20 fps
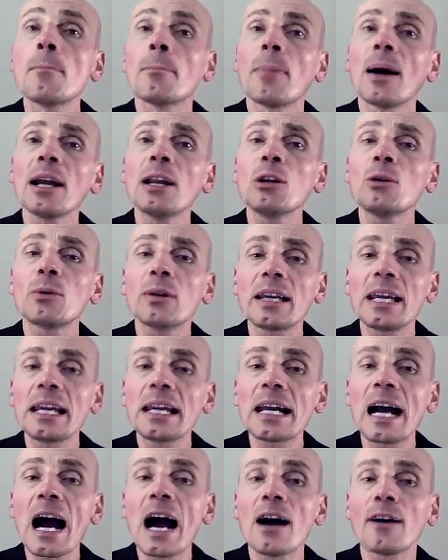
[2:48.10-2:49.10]
by
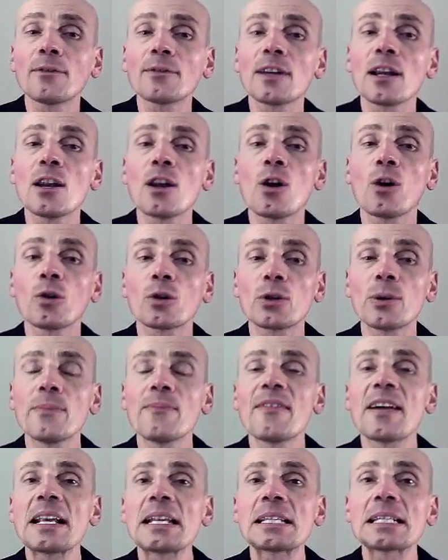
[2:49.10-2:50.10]
looking after
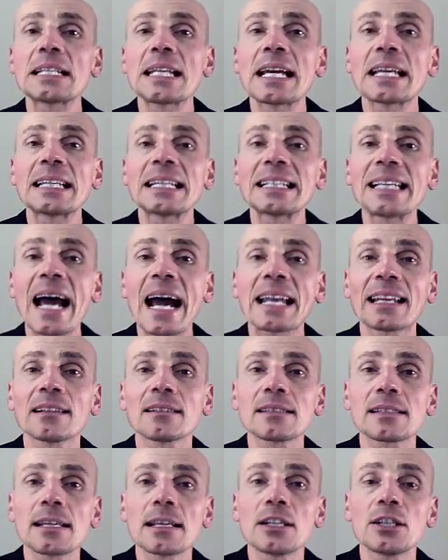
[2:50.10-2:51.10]
long-term ventilated
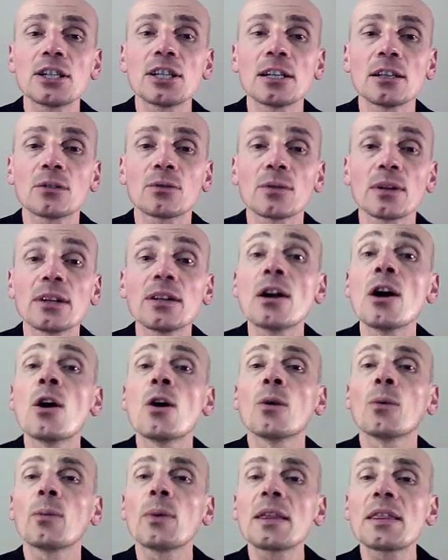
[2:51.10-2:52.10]
adults and children
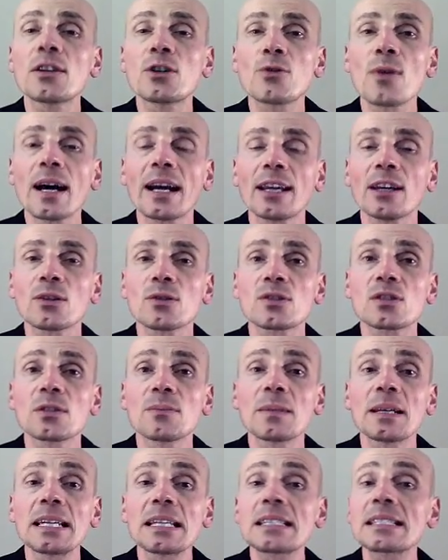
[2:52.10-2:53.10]
with
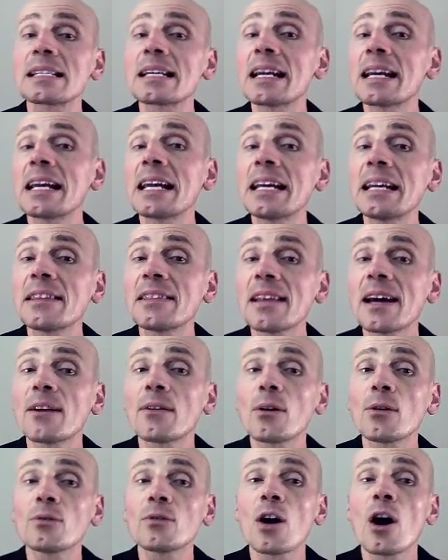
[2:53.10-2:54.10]
tracheostomies in
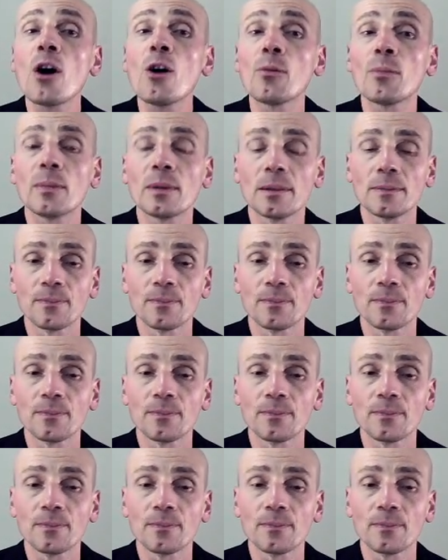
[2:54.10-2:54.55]
their own home.